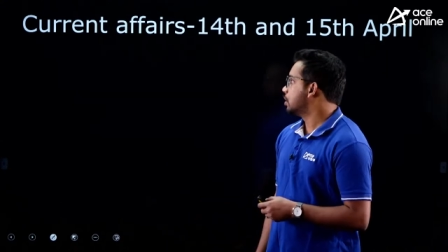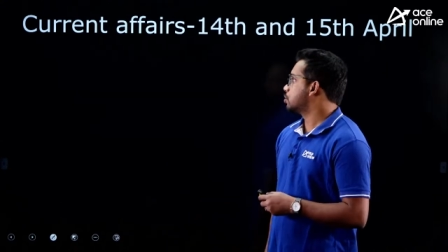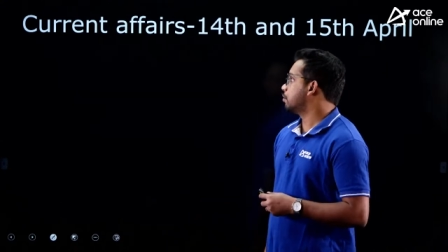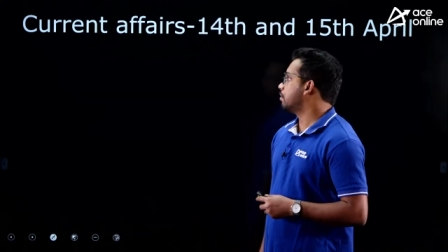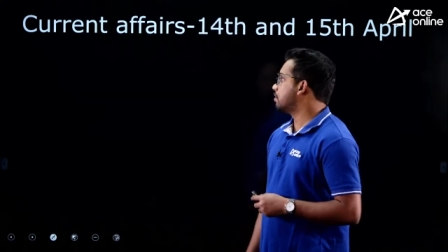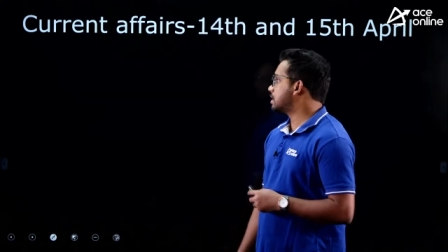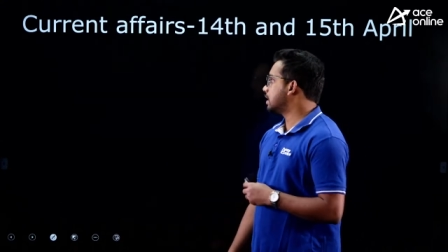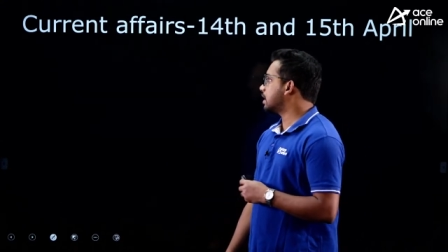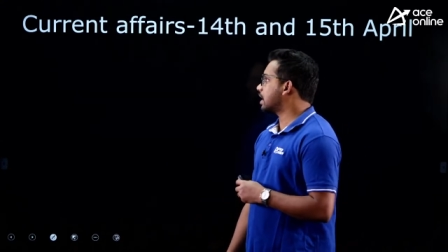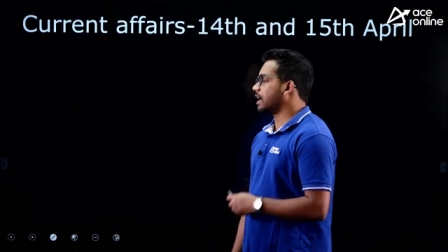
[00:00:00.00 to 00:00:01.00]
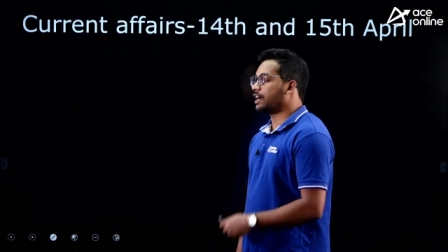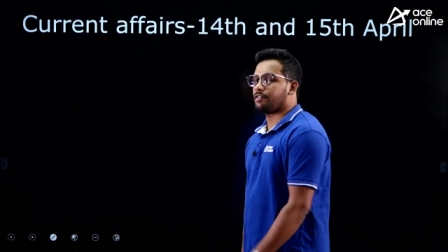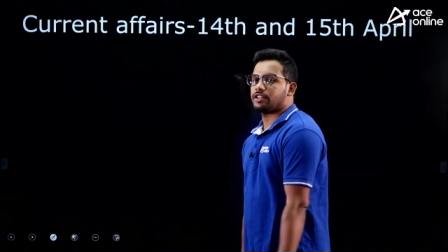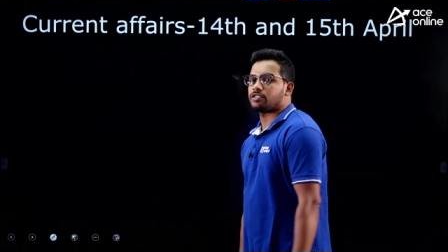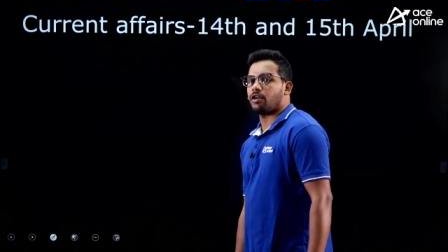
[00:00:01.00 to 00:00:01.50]
So we will see the current
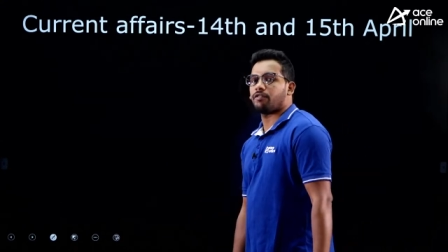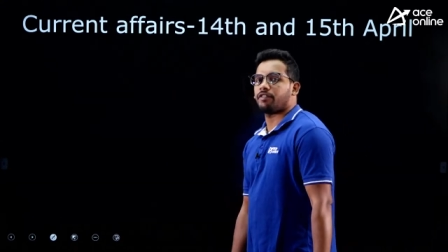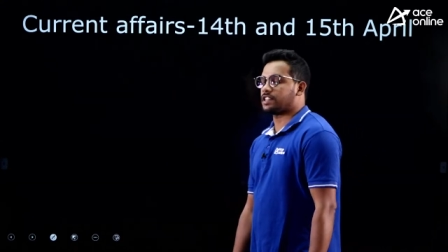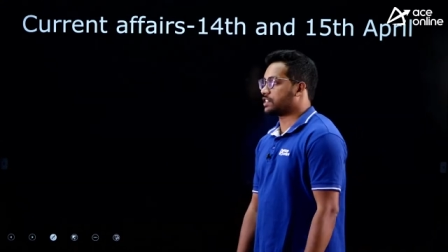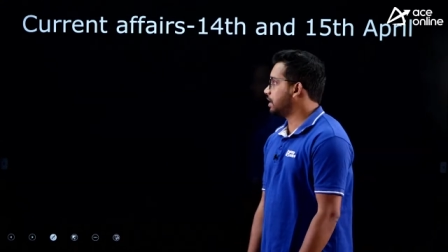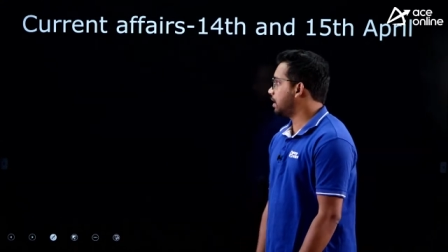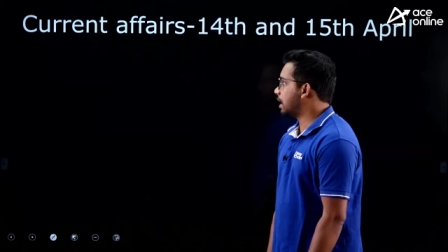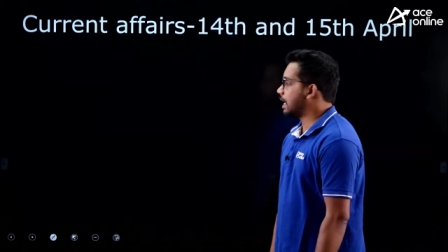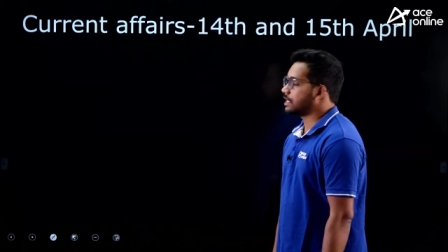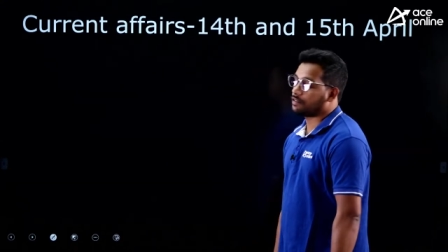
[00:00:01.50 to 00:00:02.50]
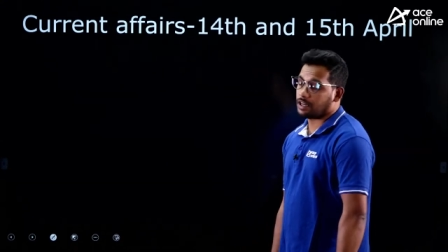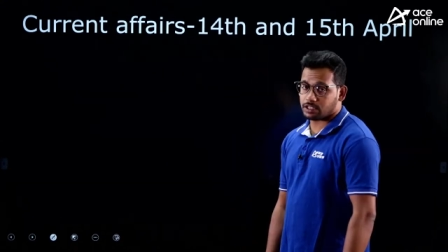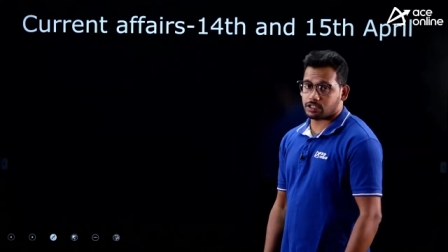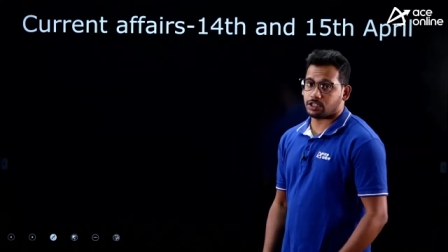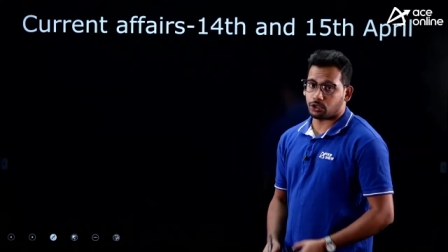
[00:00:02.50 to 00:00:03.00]
affairs of yesterday as well
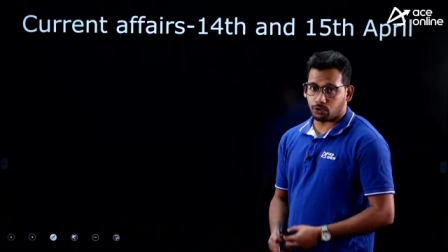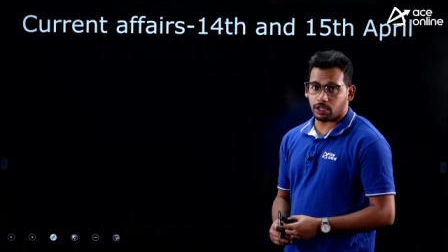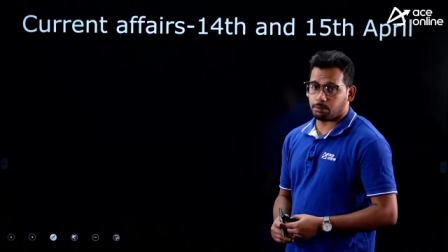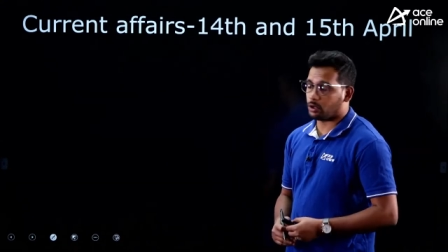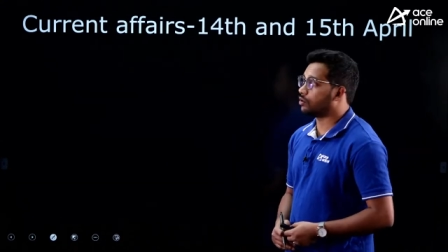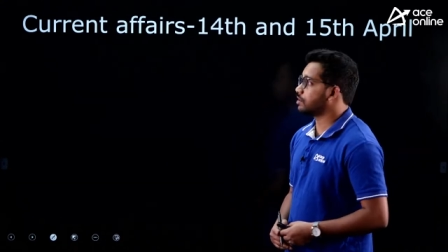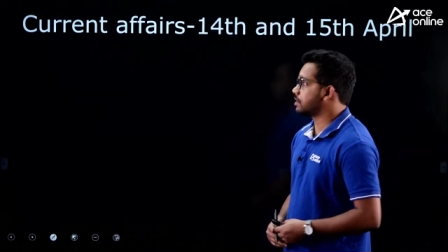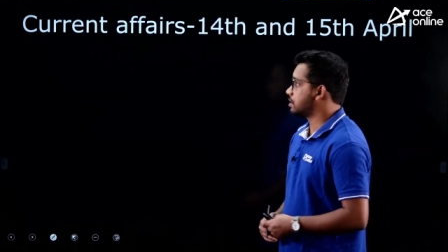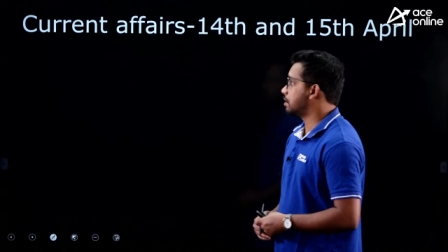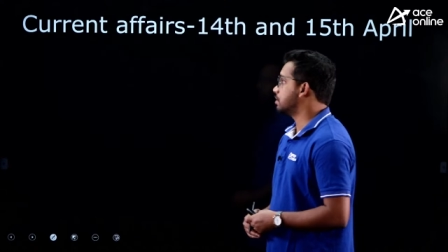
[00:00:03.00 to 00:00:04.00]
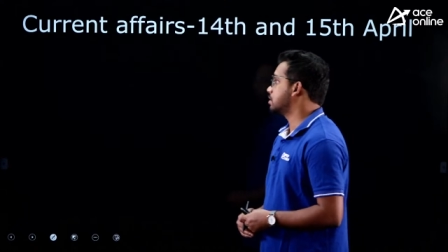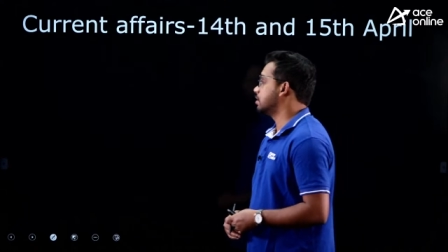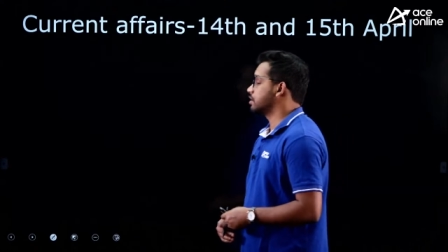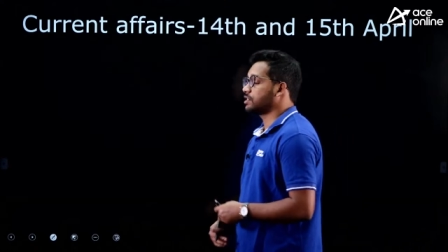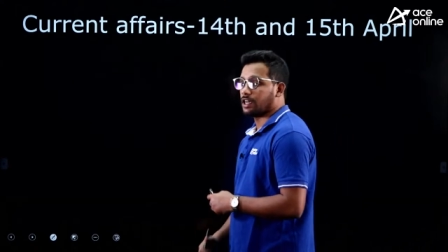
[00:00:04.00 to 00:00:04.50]
as today because yesterday was
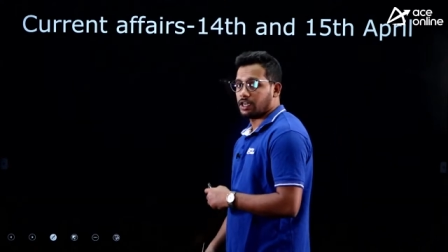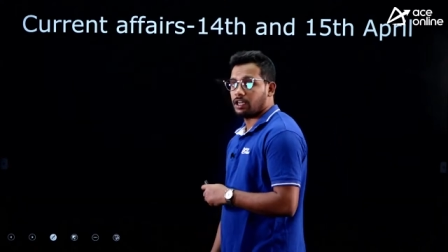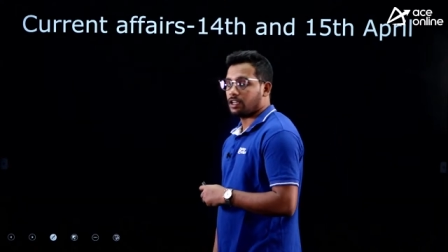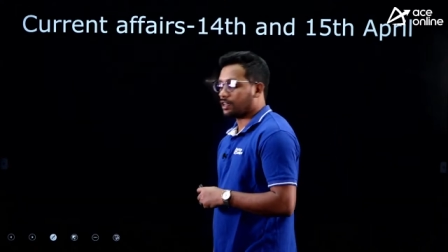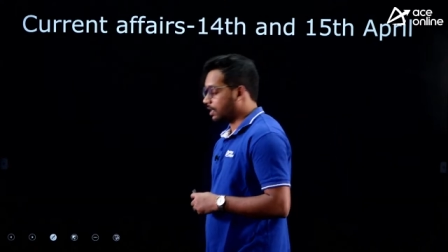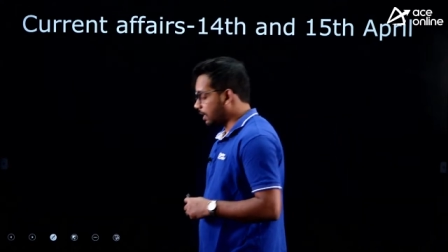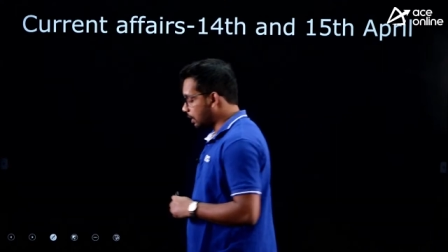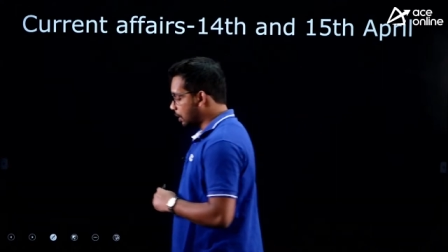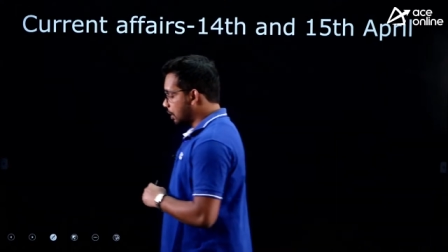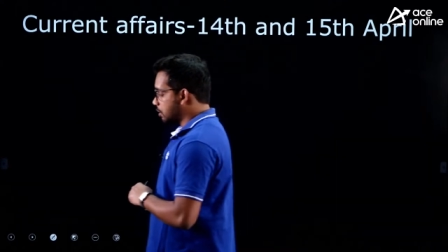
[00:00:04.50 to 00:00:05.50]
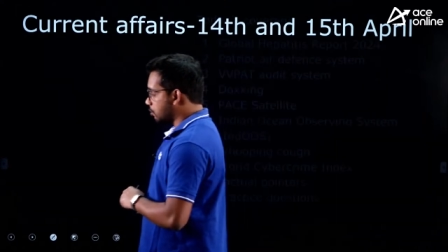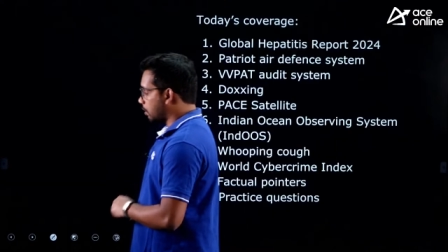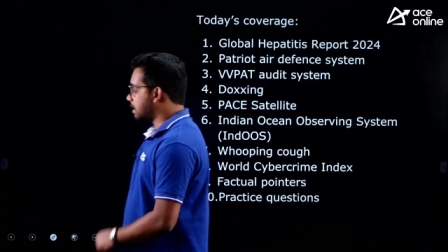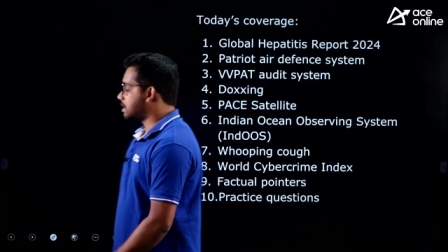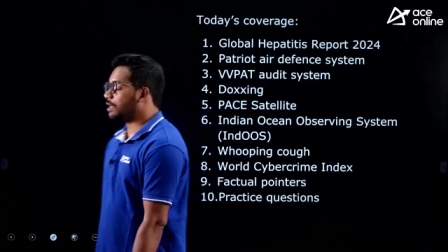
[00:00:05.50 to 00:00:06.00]
a Sunday, right? So
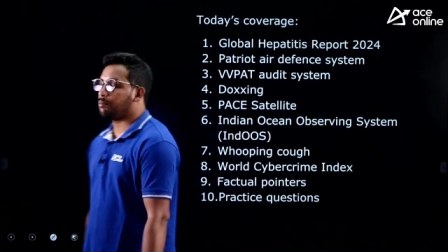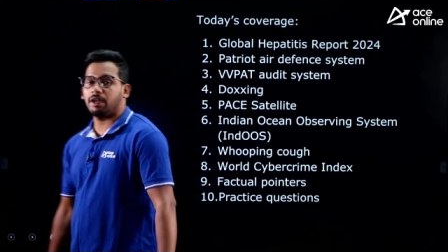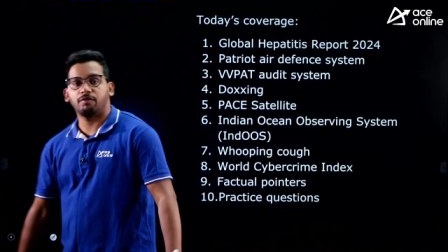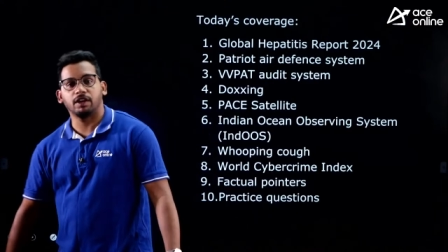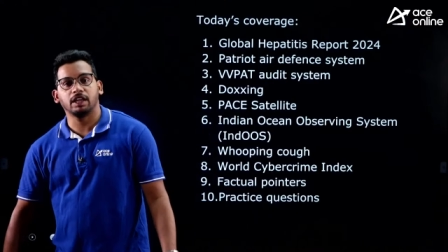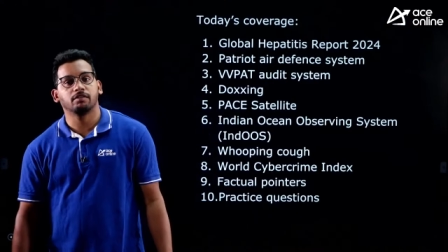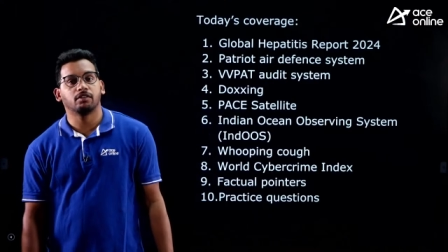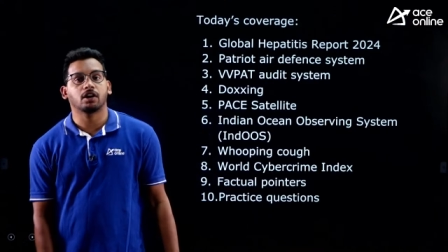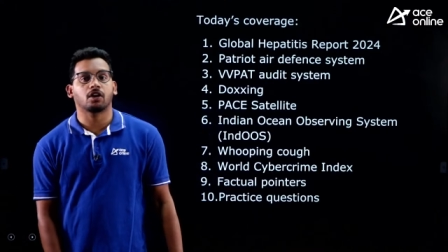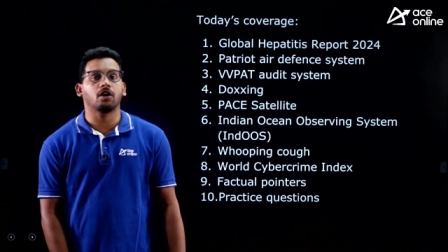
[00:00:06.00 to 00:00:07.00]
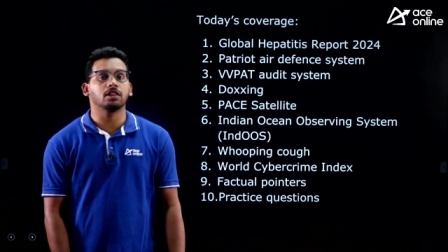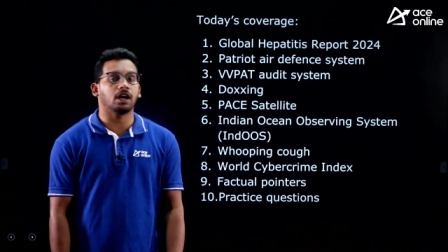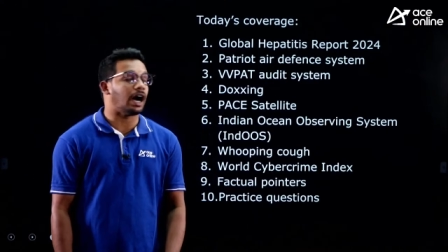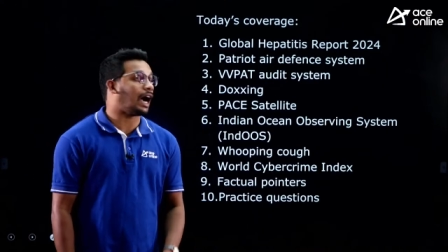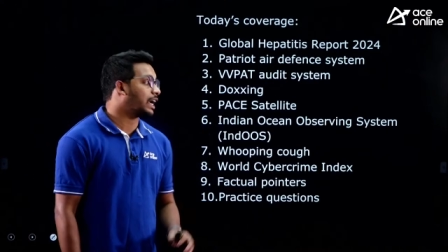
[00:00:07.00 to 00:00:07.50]
let's see briefly what are all
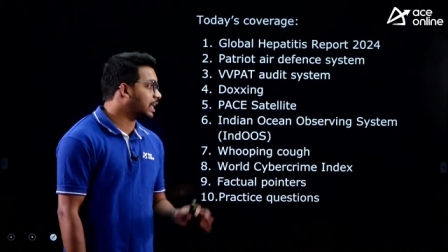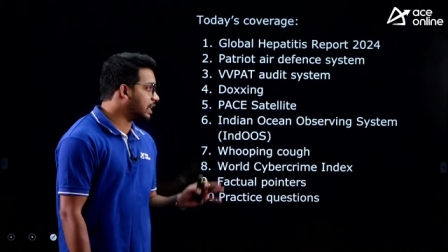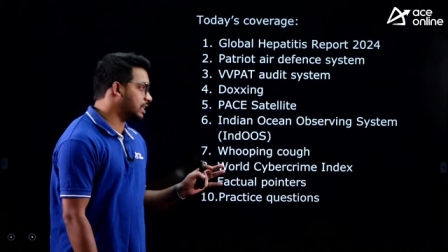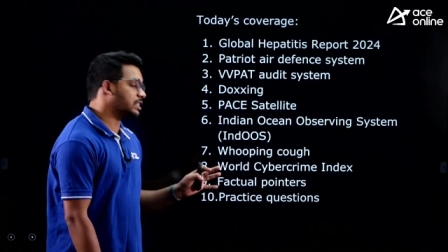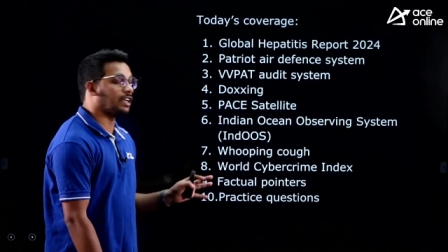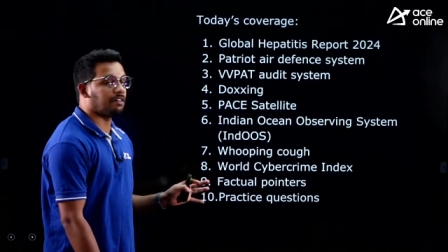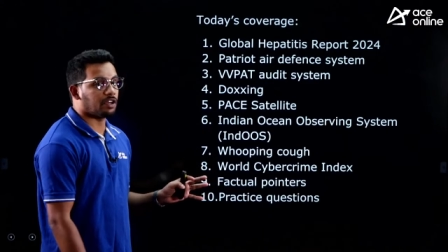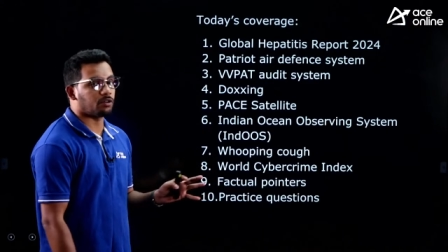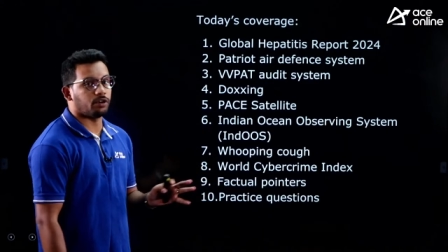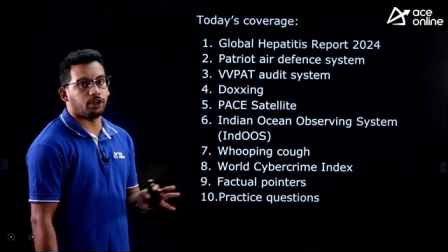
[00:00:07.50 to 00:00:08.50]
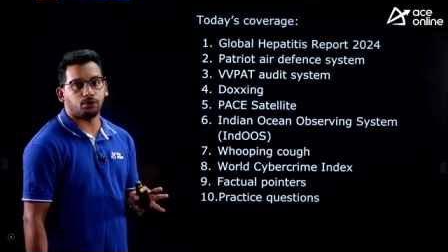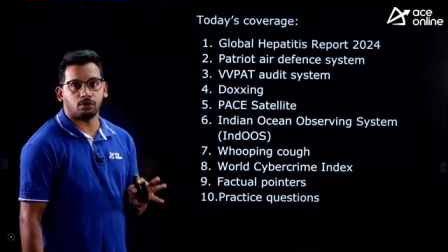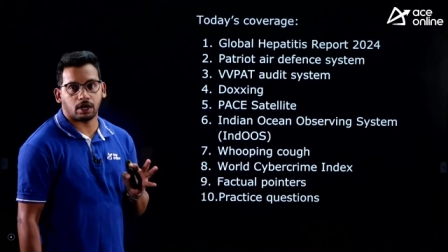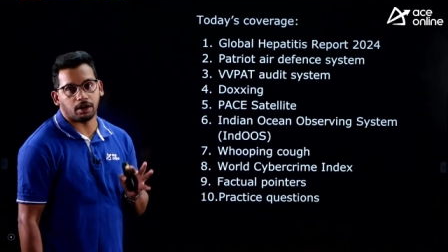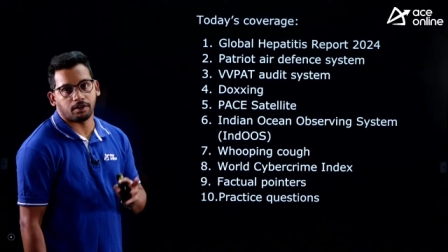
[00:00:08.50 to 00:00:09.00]
the articles that we are going to
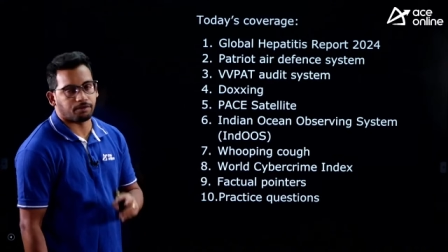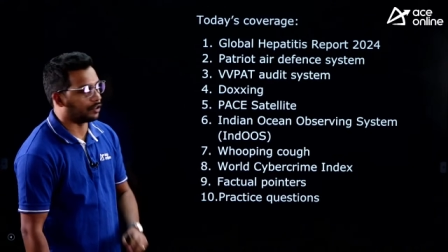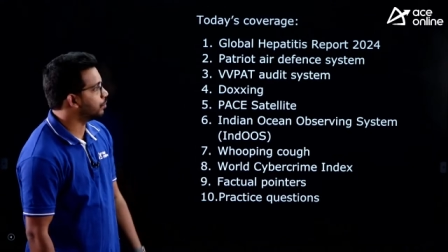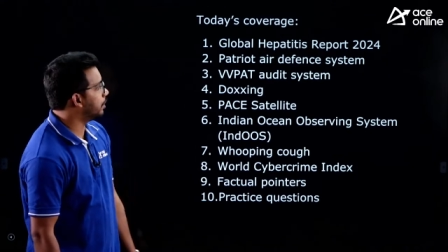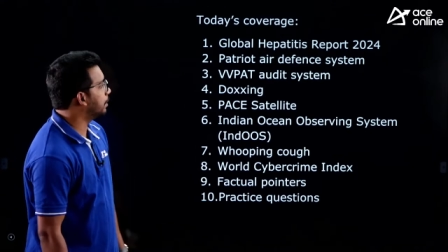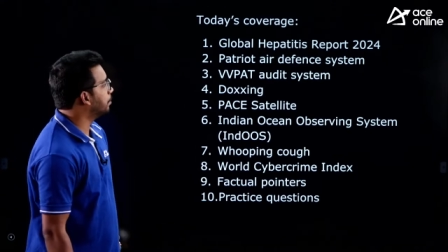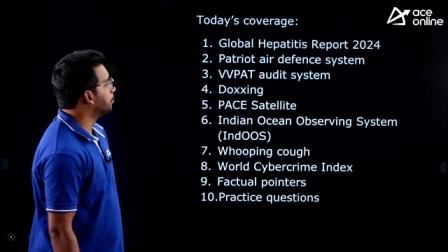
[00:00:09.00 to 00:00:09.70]
cover for today.